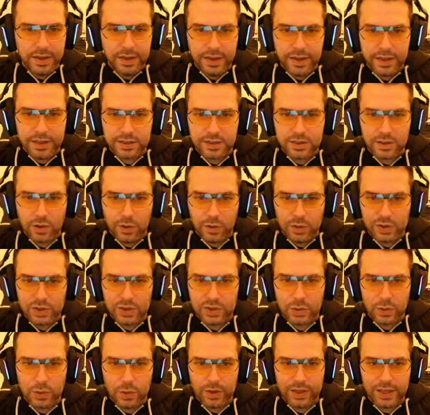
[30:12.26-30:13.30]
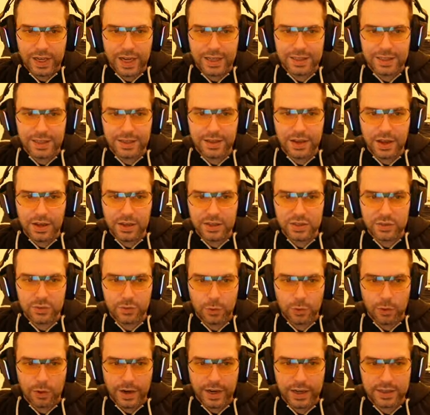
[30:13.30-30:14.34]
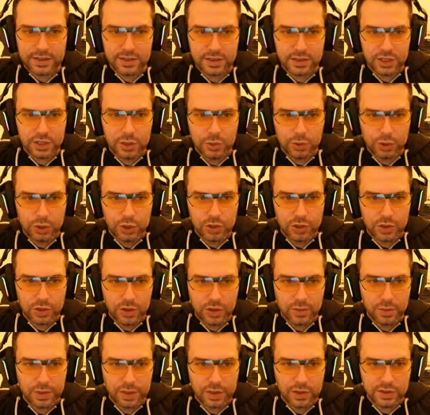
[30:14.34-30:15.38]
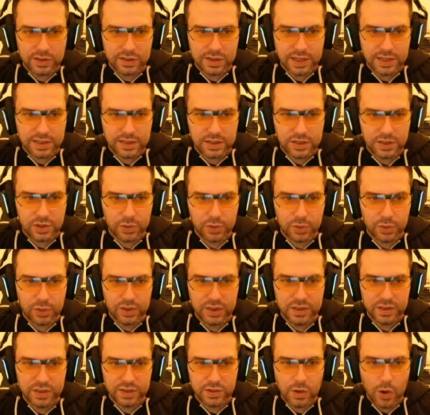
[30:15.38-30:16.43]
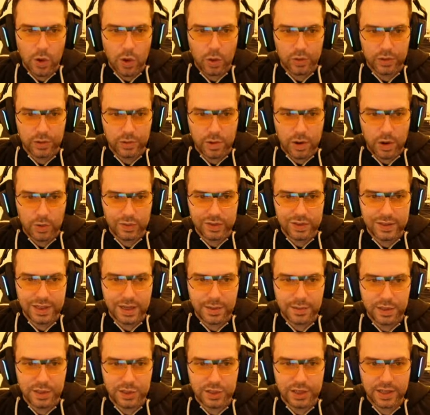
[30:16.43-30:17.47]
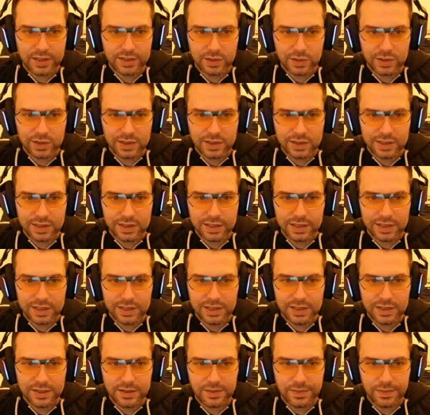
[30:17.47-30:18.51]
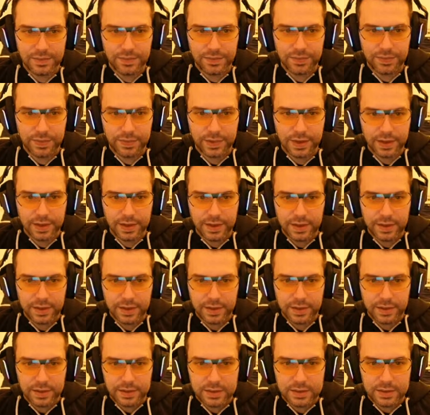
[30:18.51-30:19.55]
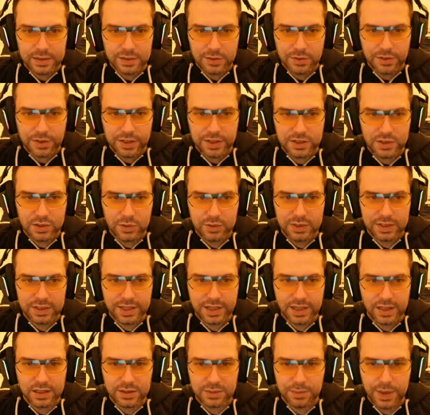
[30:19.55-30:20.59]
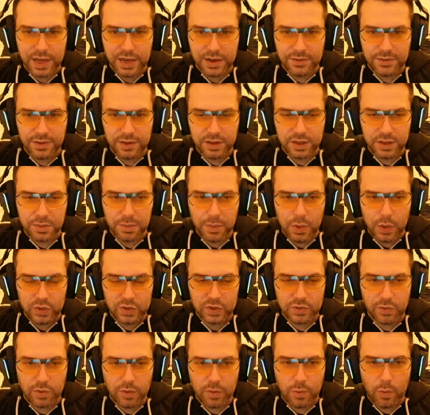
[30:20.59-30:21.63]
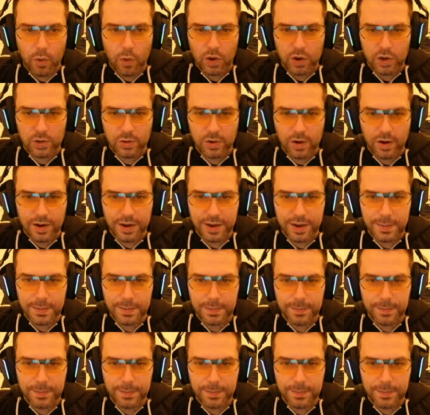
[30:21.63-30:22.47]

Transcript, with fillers: It's also kind of nice for Executioner, because that too is early round damage, as you see here. These two skills benefit the most from Warcry.